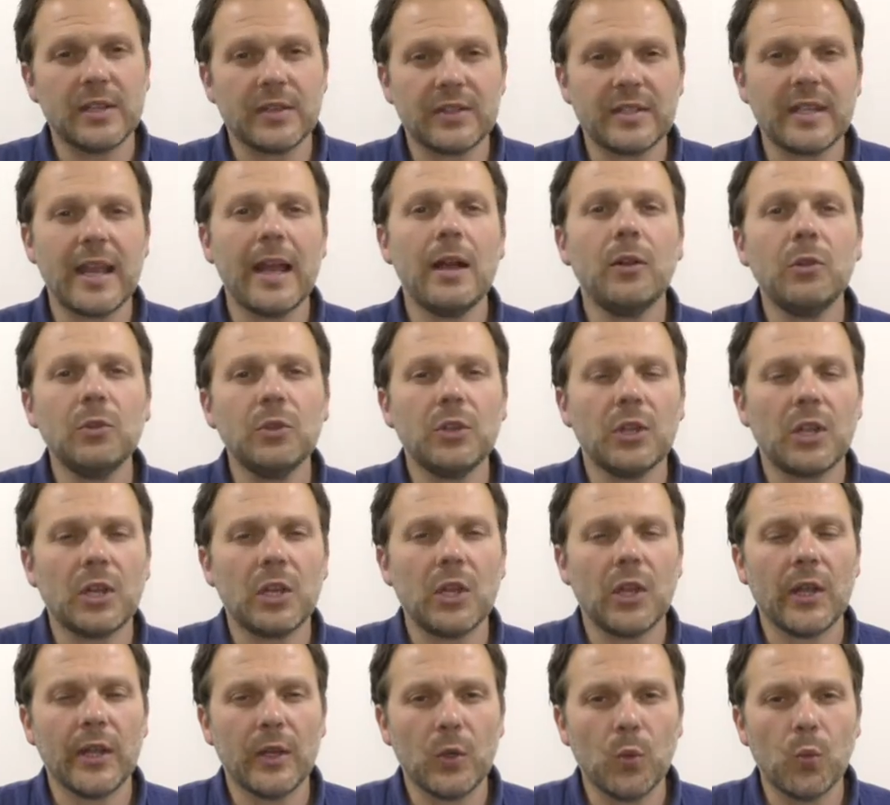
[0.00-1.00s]
tell the
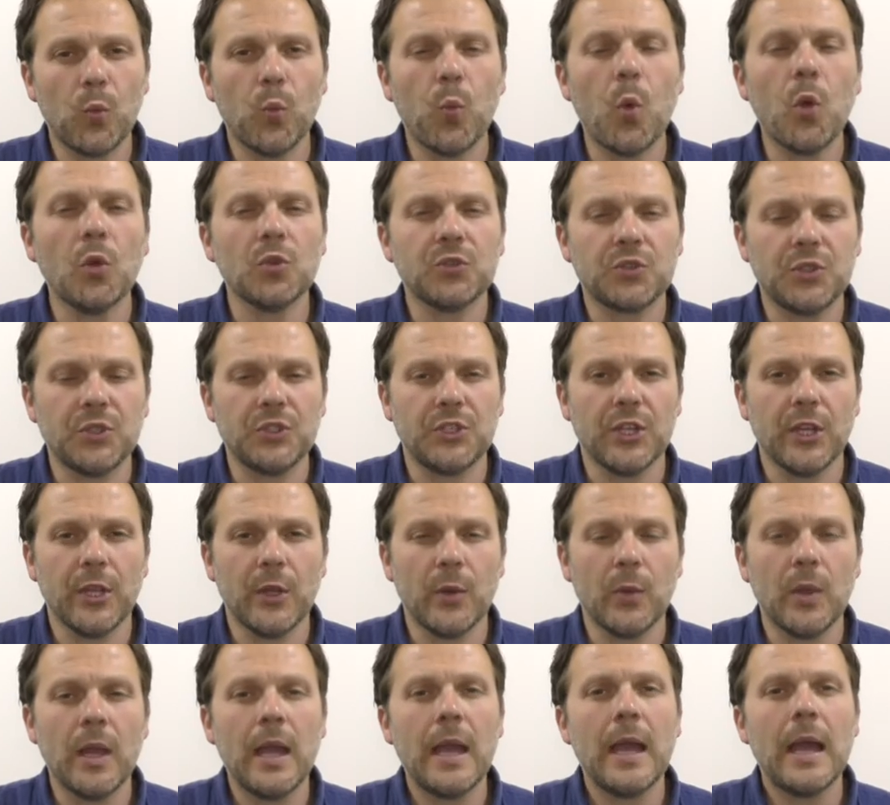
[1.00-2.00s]
client what to
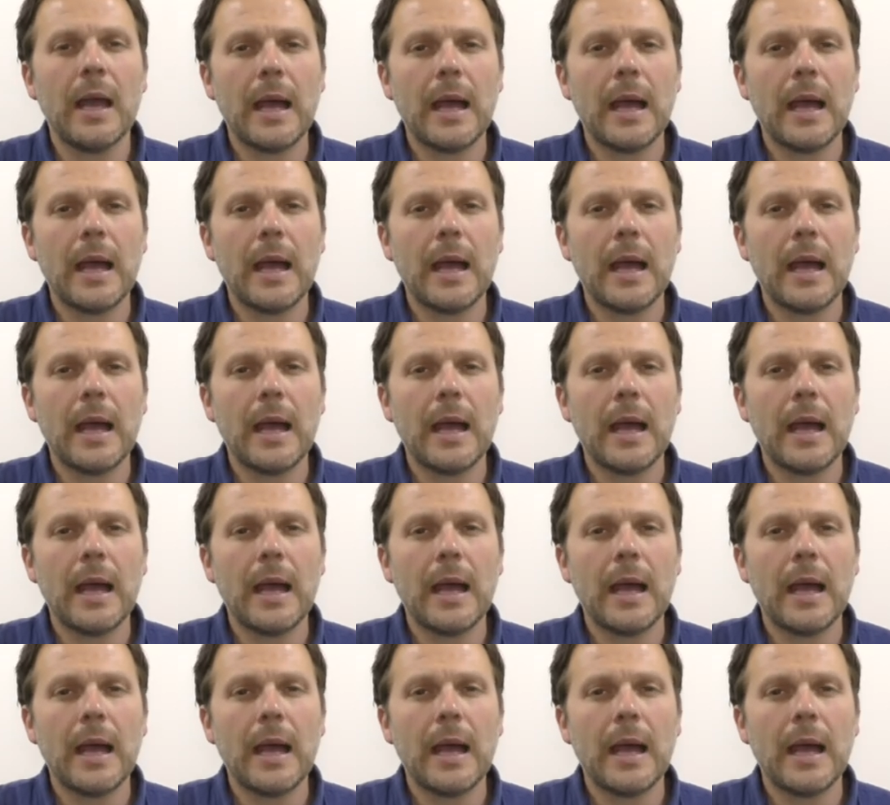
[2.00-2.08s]
do